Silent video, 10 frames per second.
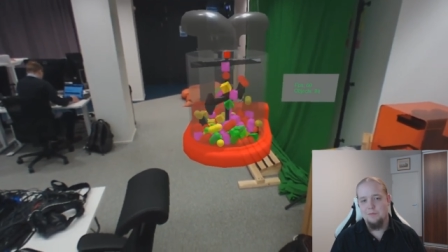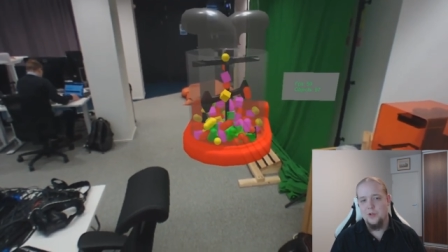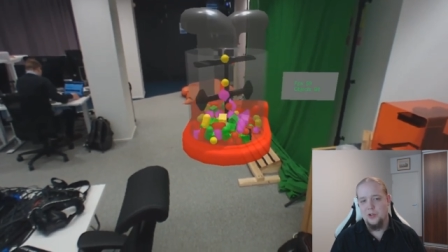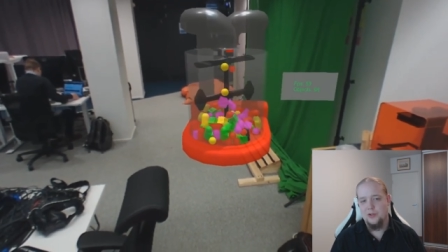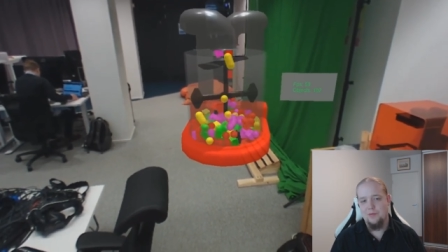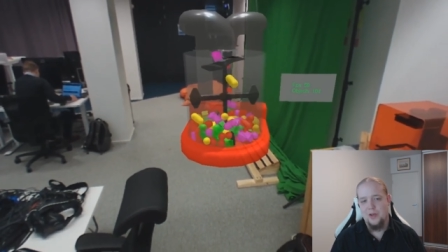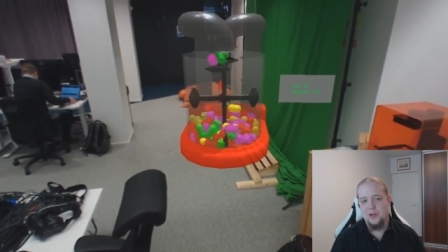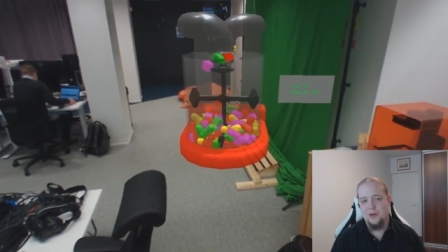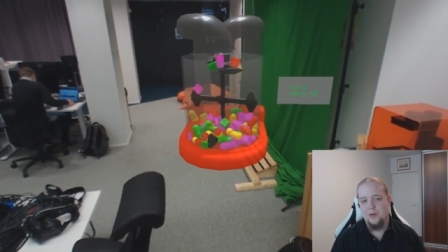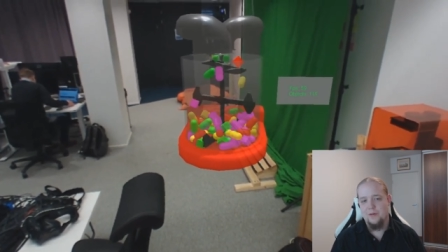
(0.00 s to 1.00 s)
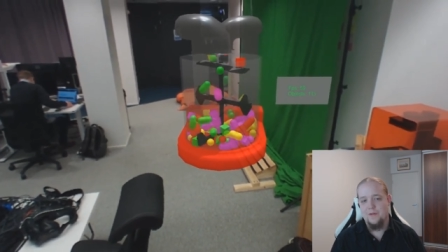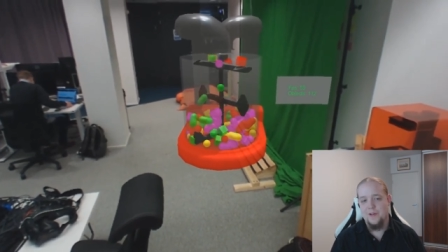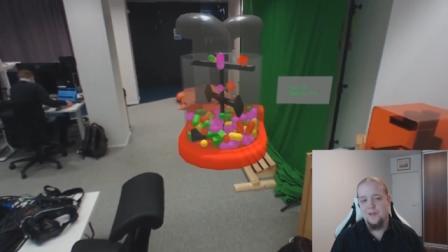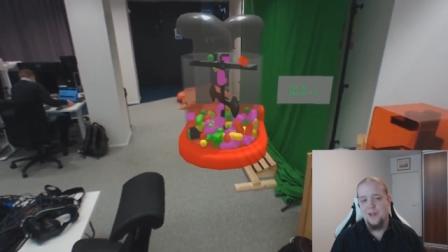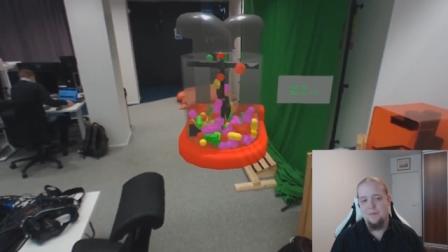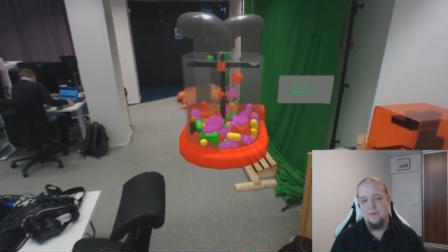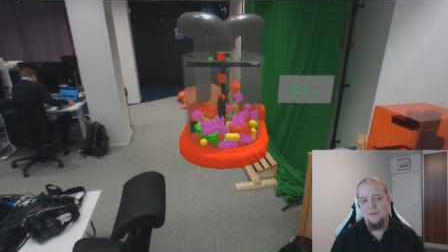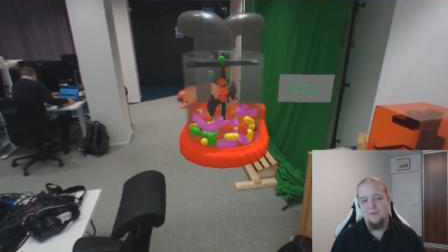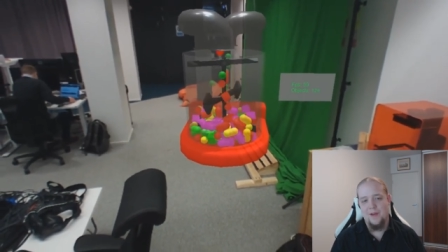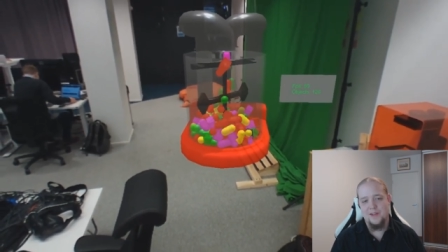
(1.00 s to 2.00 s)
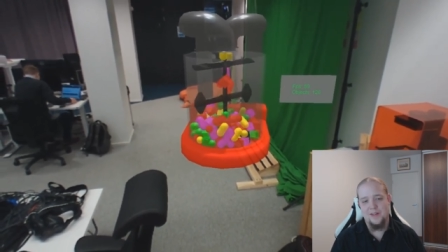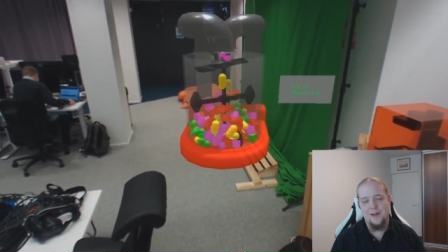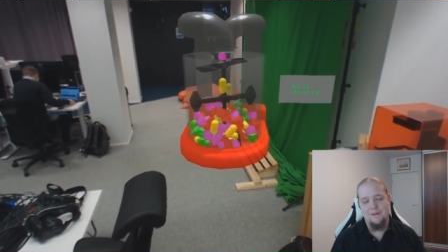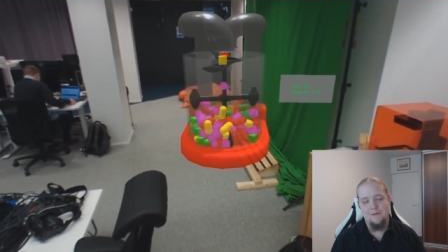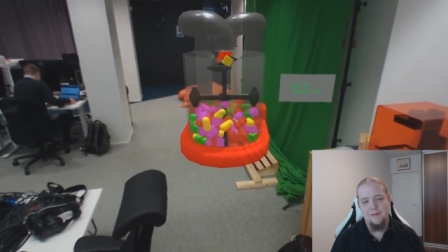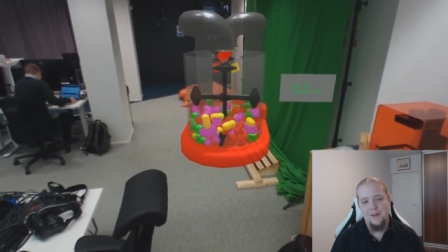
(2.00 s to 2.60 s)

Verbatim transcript: just to make sure it fills up fast enough.